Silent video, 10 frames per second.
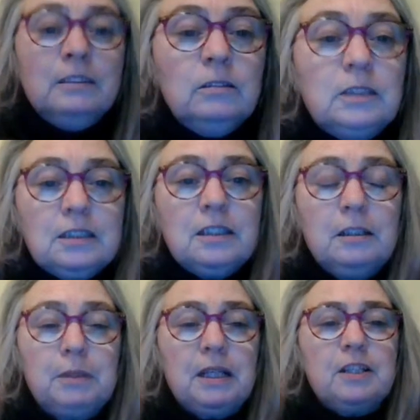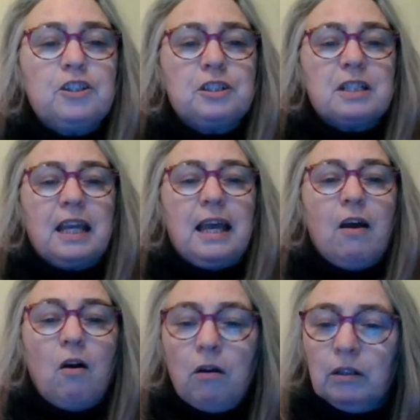determination to get
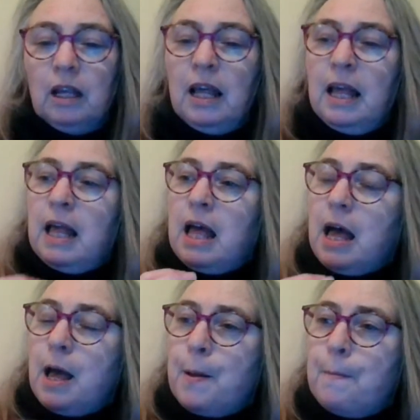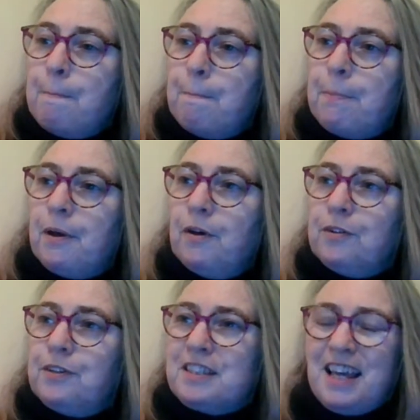on. But
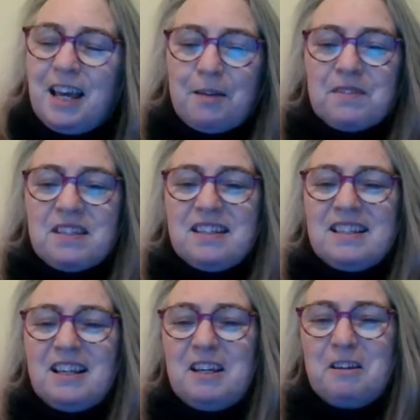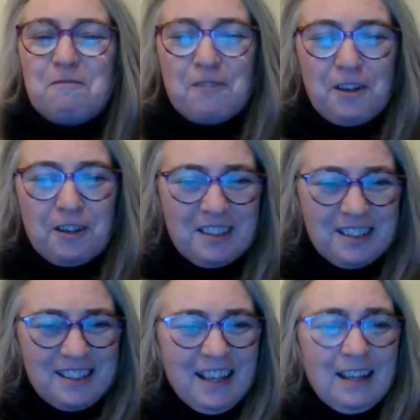other times it's like your father
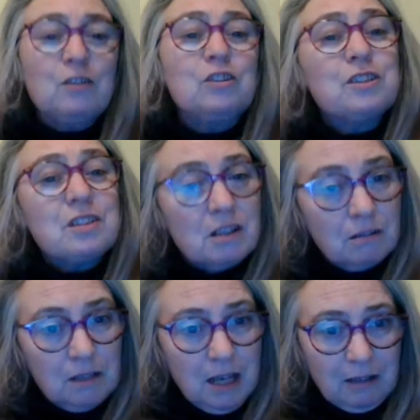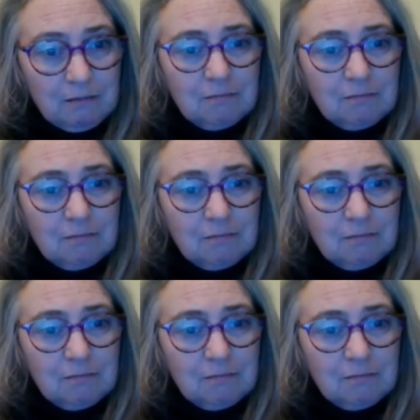saying, just slow down,